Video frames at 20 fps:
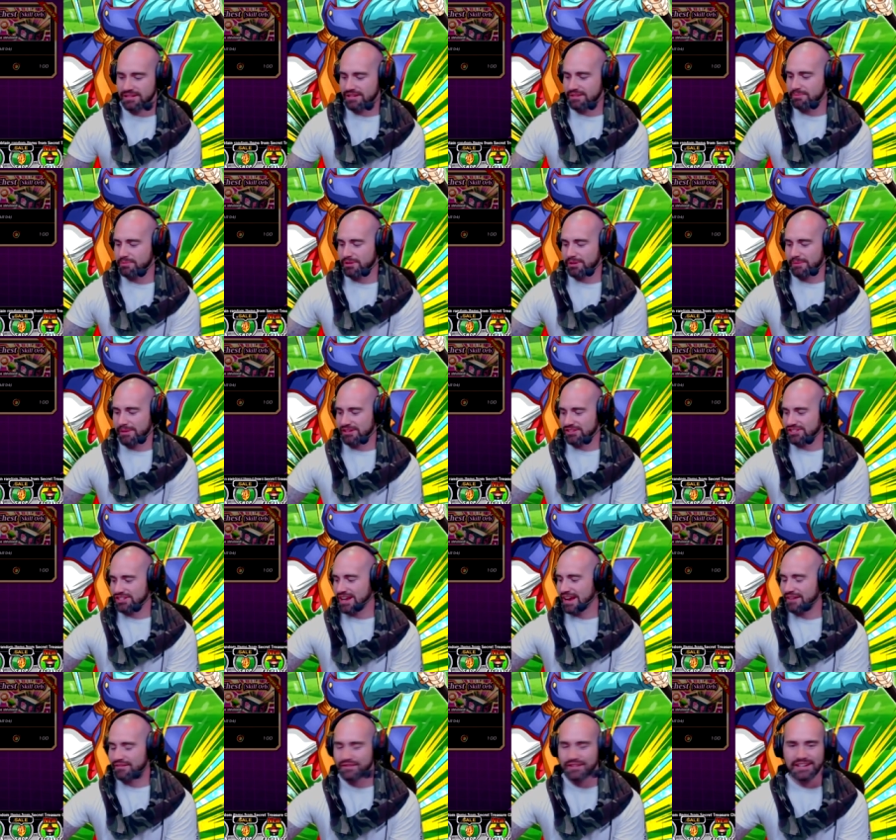pretty much
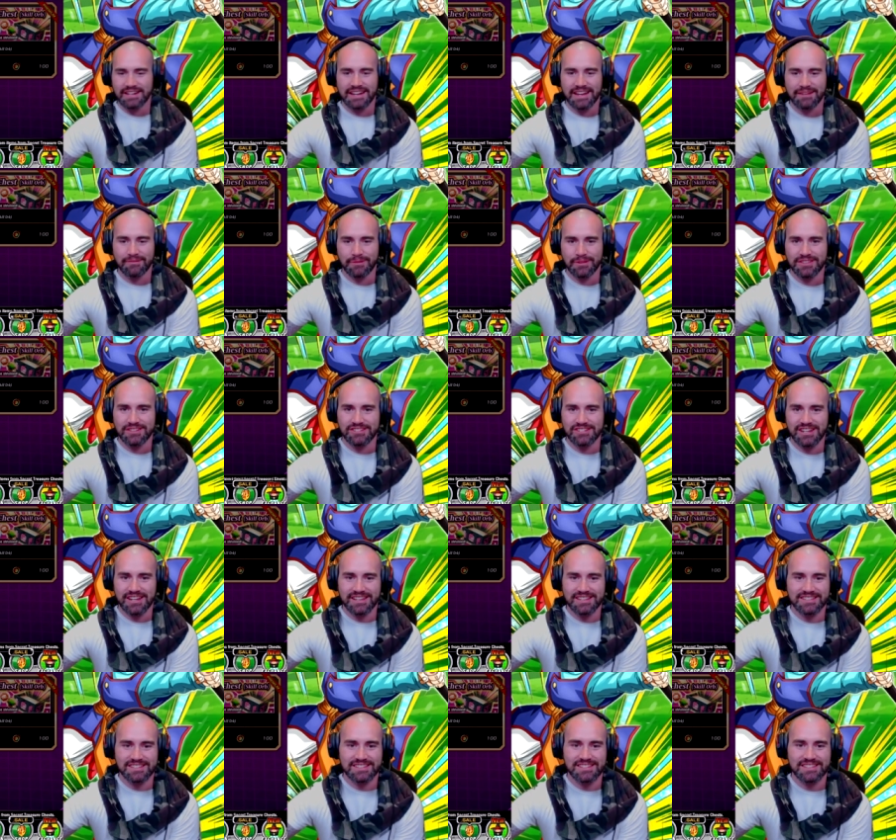shafted again with the
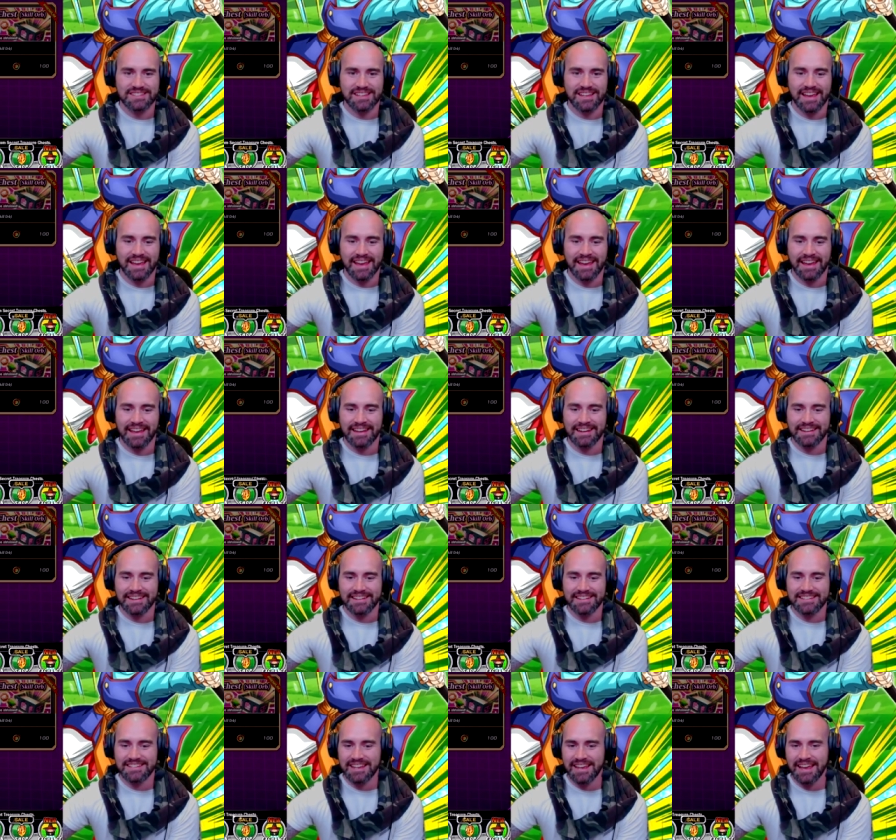chests
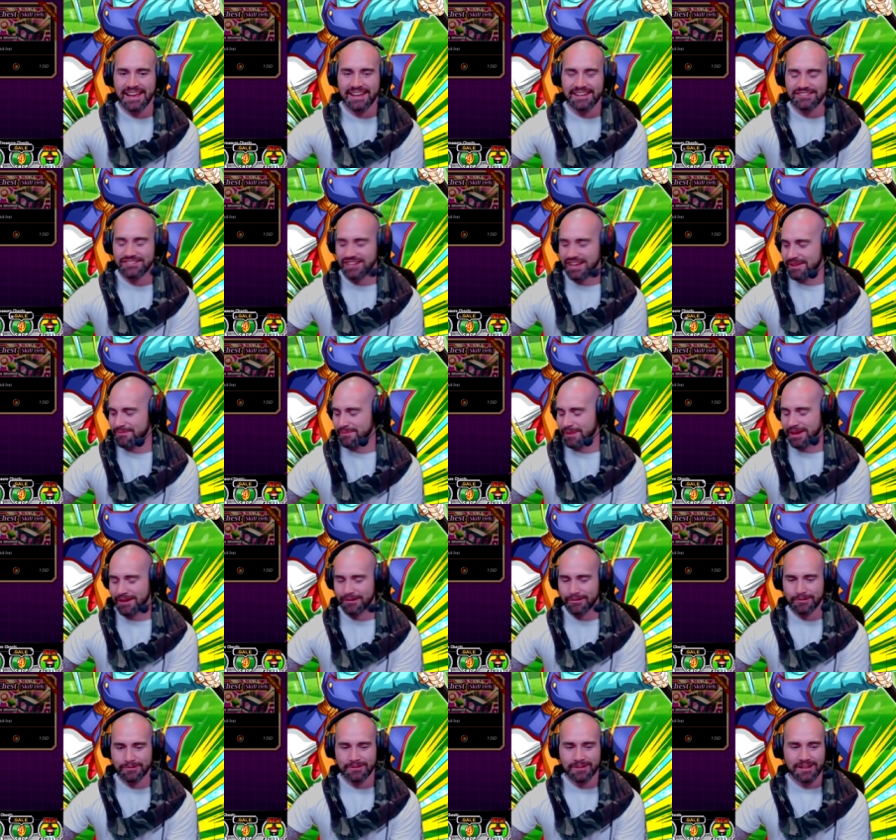and uh, chain
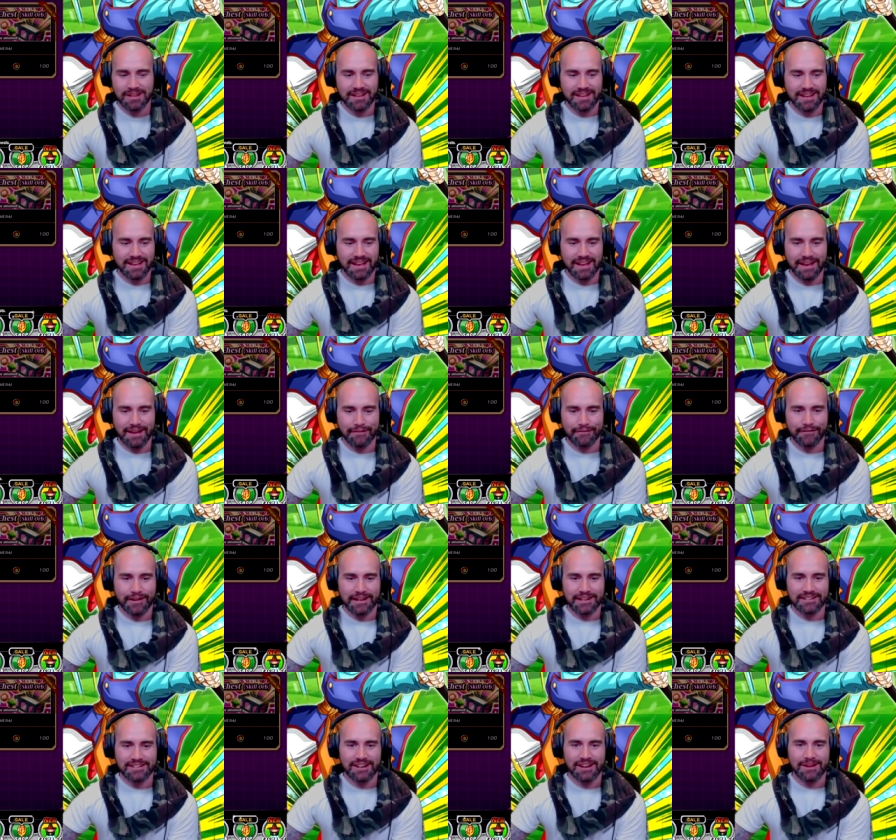battle, uh,
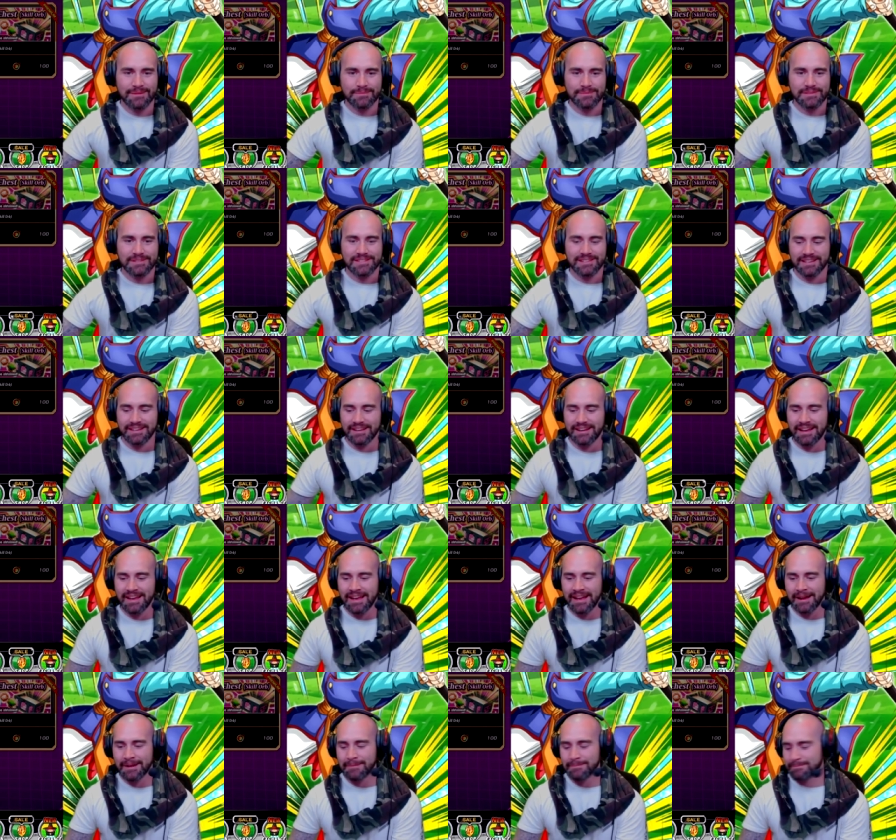fun times.
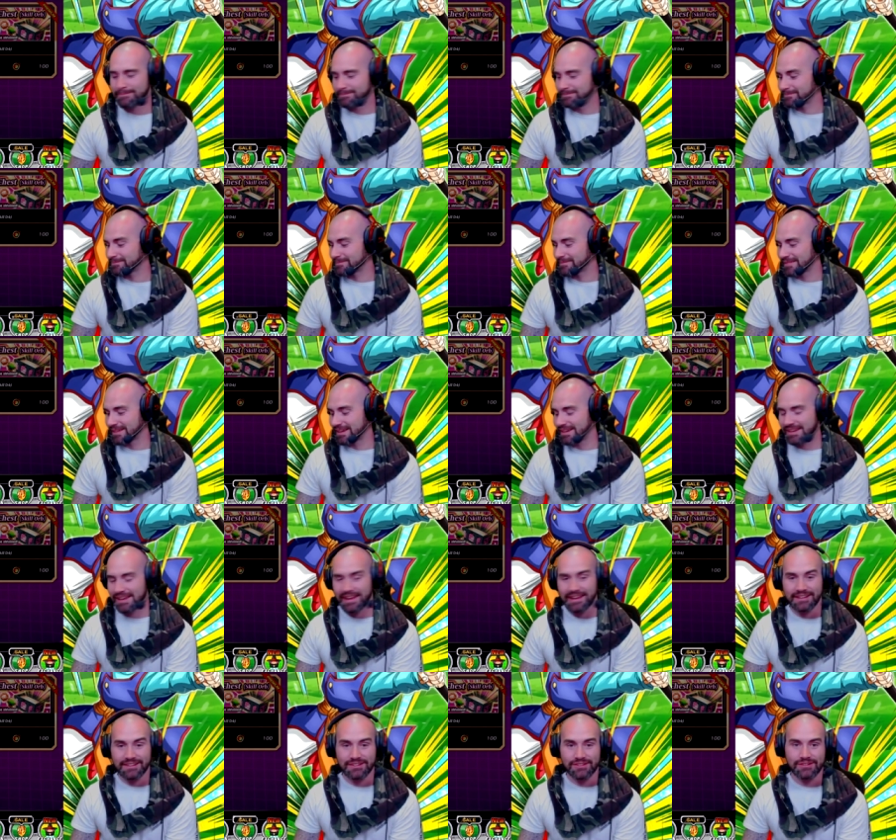Um, yeah,
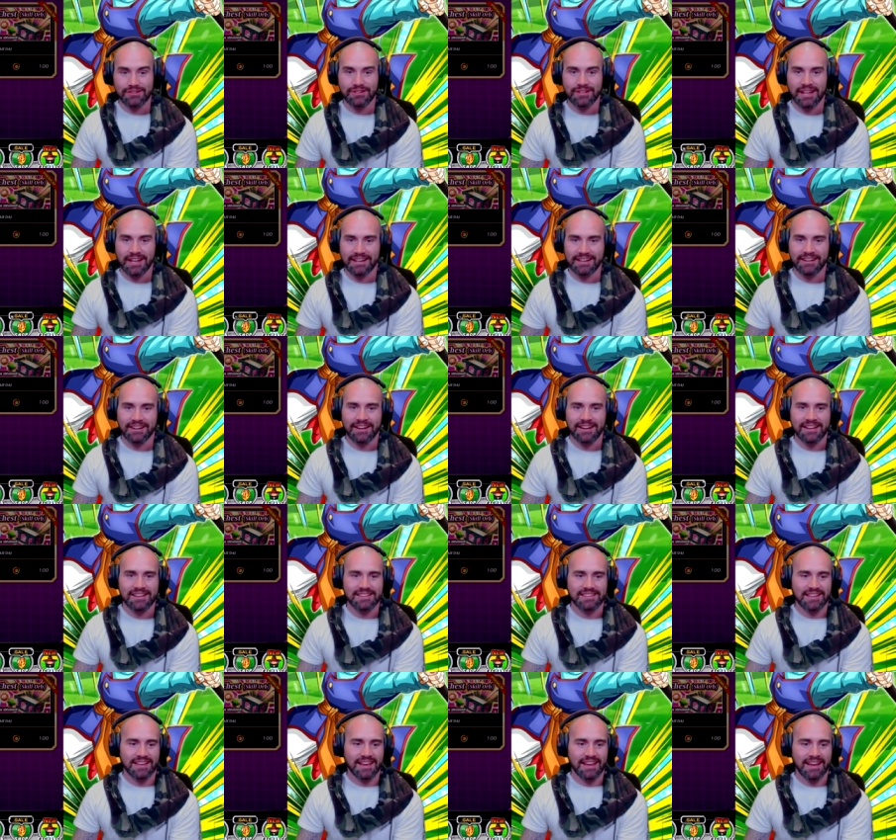good luck
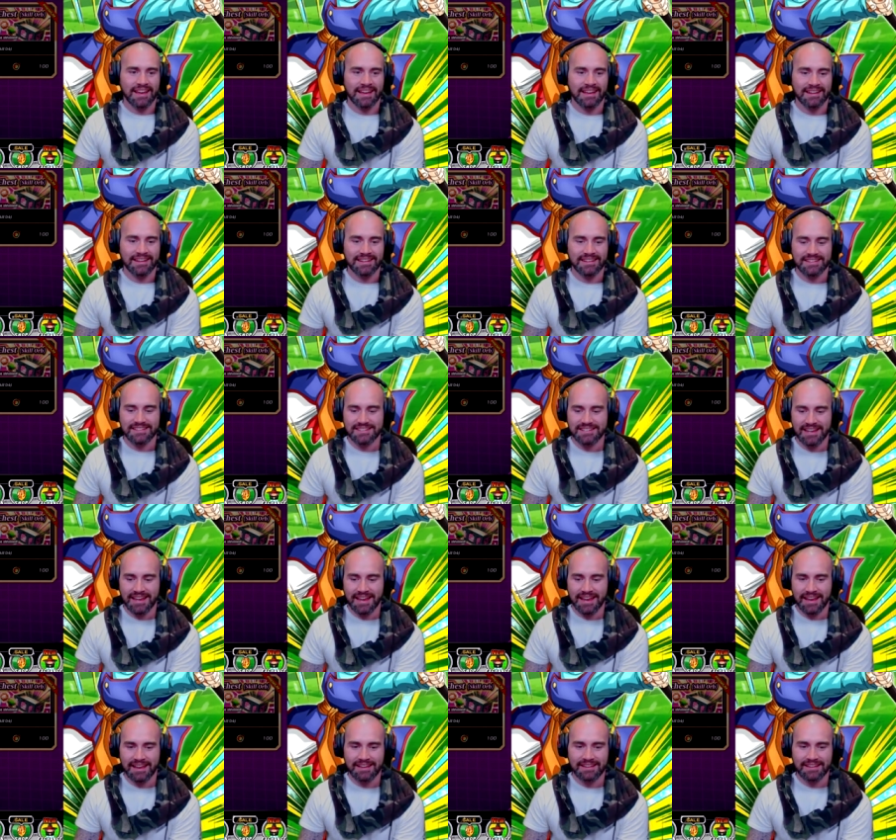guys, and I'll